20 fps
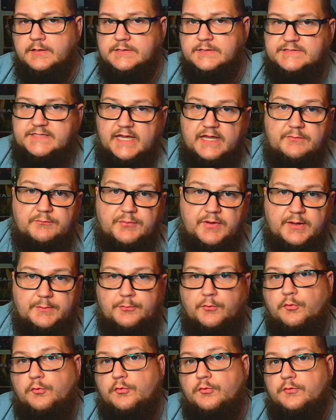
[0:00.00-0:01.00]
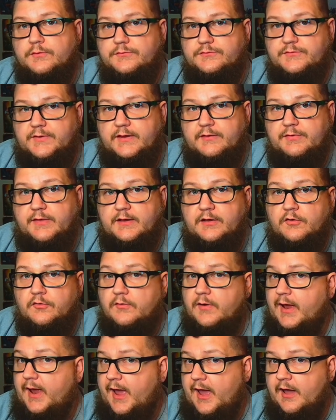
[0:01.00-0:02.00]
Same people say they
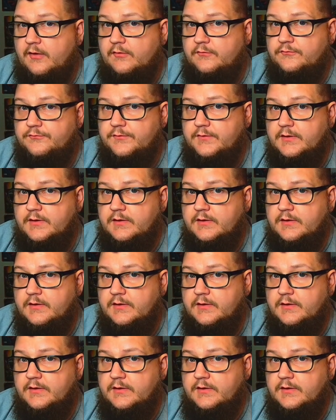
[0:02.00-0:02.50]
don't have